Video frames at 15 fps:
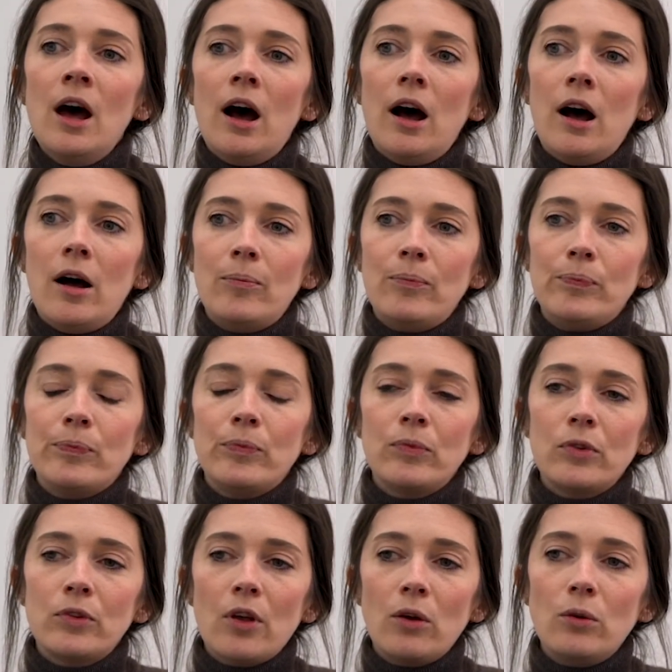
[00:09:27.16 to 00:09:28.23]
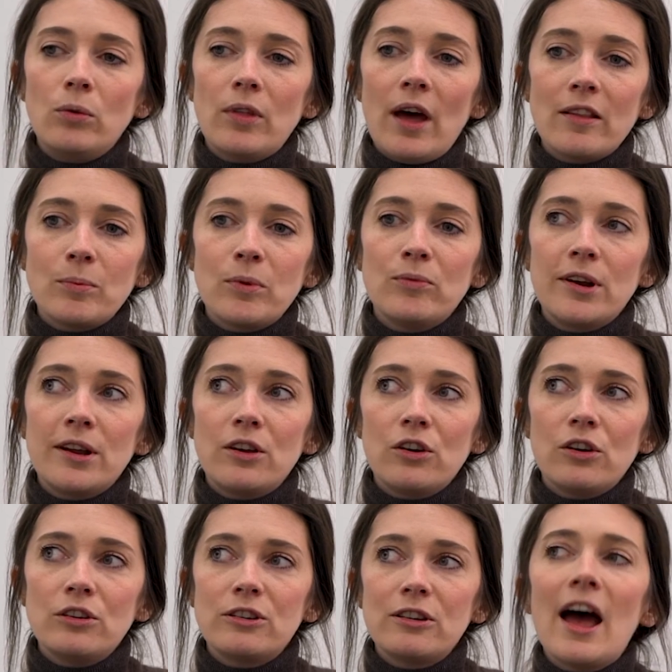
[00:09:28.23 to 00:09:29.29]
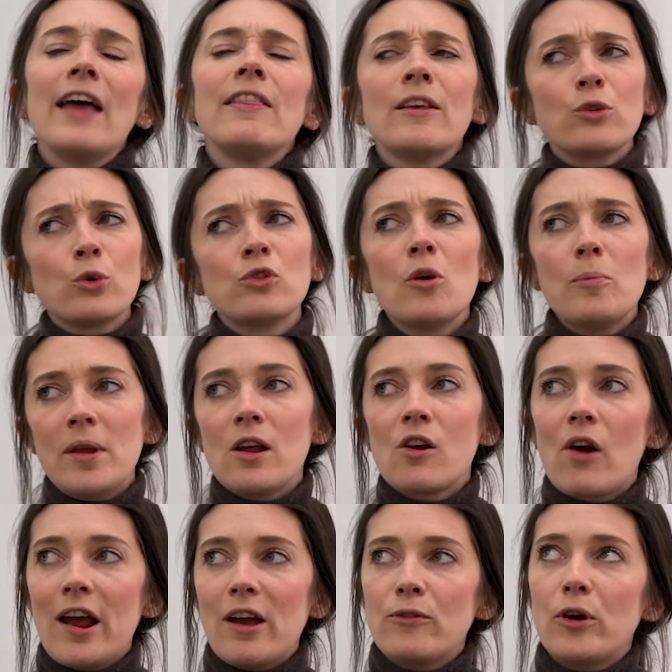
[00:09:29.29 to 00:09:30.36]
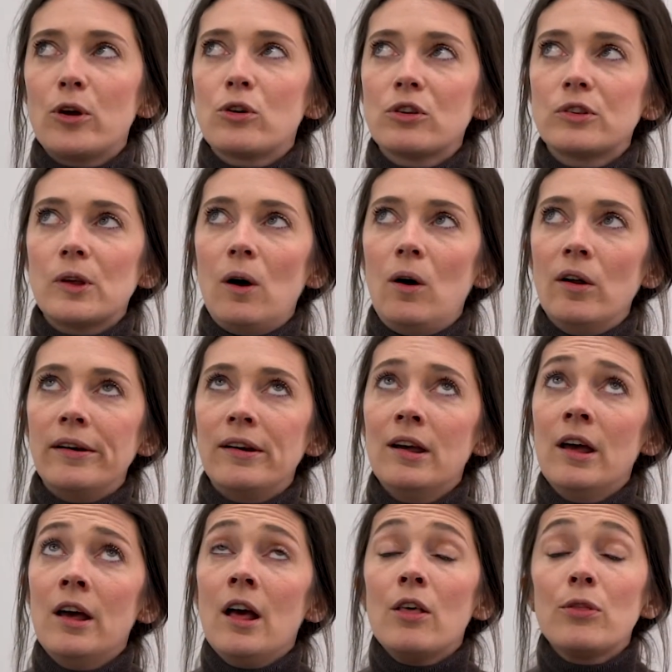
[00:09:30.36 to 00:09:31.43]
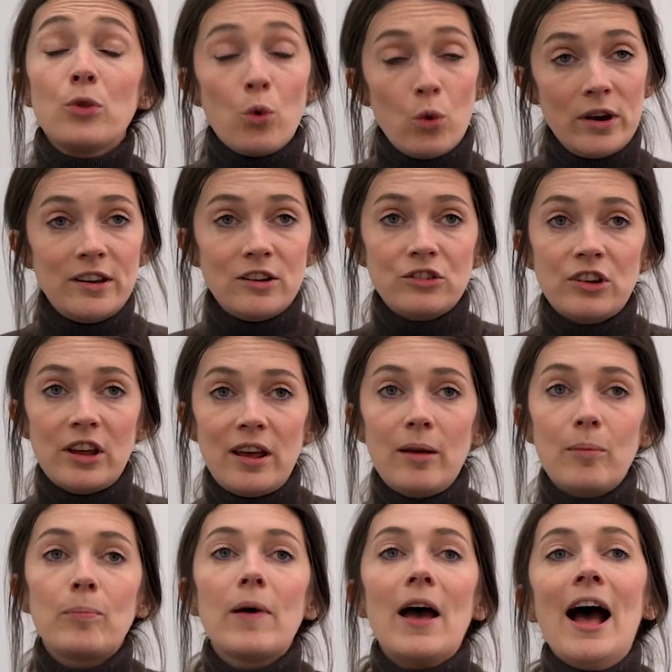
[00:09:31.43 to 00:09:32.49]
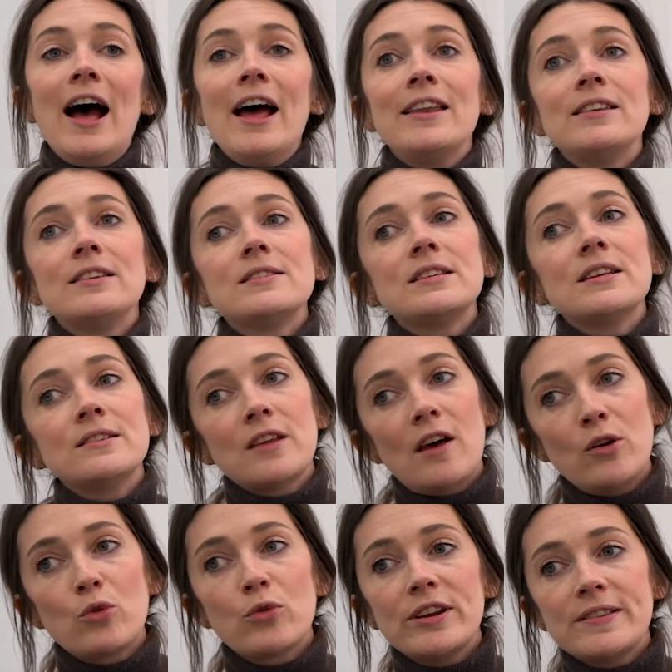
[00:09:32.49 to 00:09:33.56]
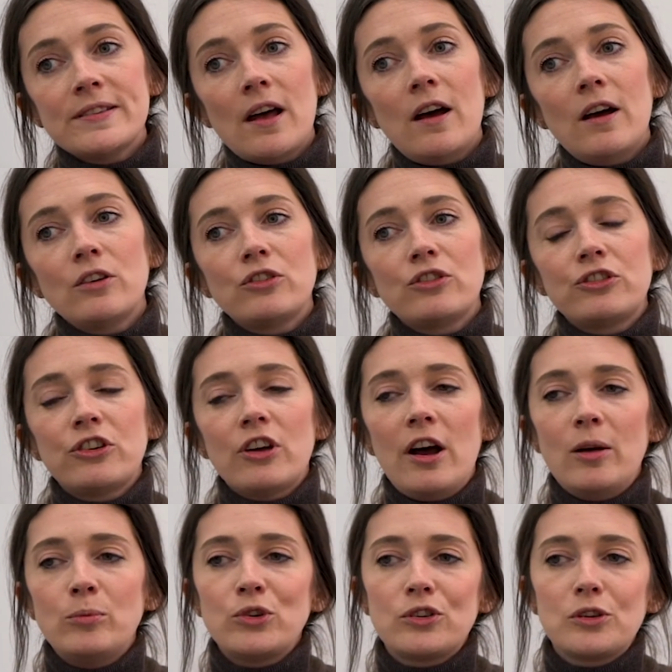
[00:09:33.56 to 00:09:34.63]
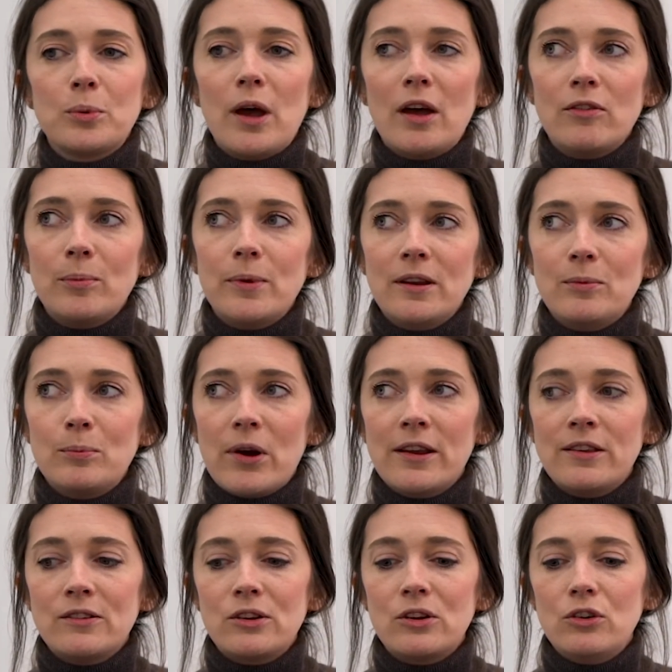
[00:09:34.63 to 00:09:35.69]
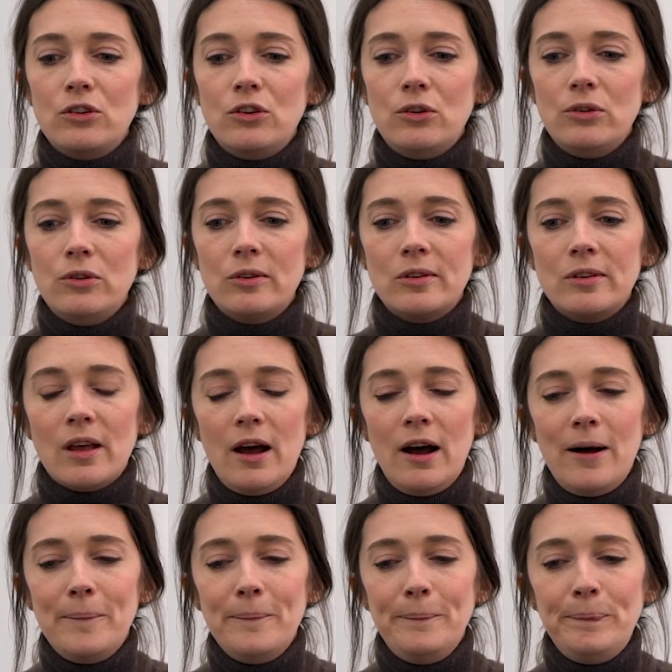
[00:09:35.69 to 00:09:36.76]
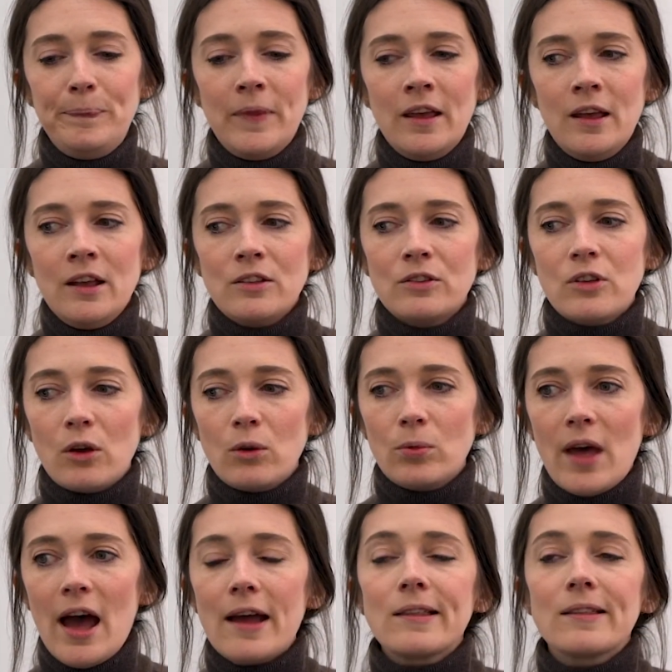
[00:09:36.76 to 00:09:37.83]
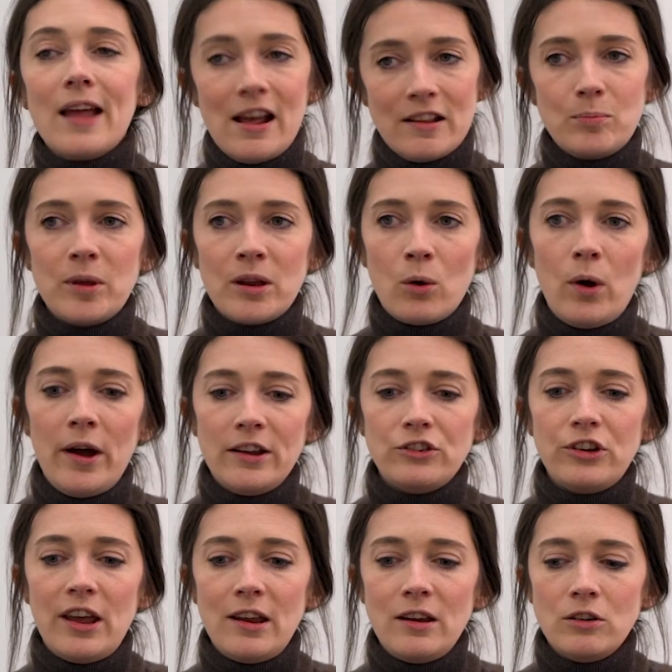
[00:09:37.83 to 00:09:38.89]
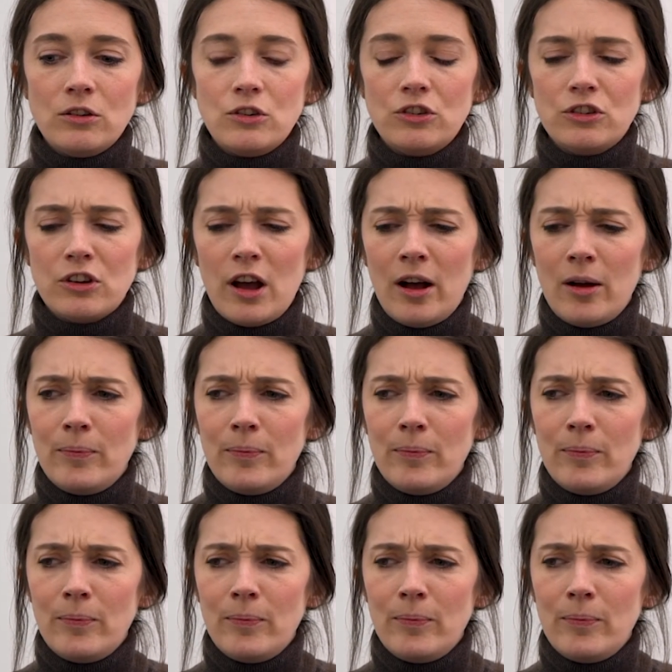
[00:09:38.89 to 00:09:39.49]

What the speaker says: So that's been really good. And there's also been a greater focus on thought leadership and internal research, just to put everybody's brains to good use. So that's been quite a change.